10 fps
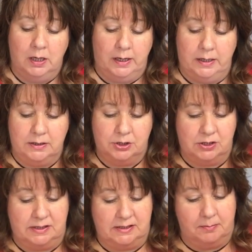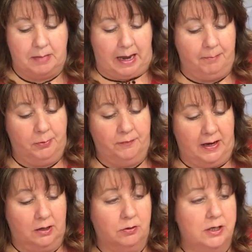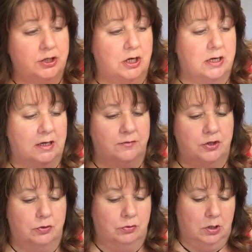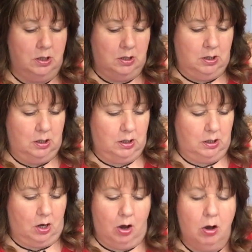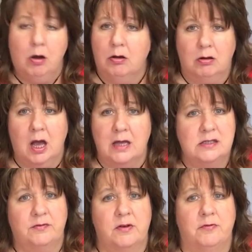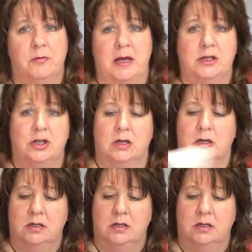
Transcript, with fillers: And it just is a map of Anchorage, and it gives you all kinds of information.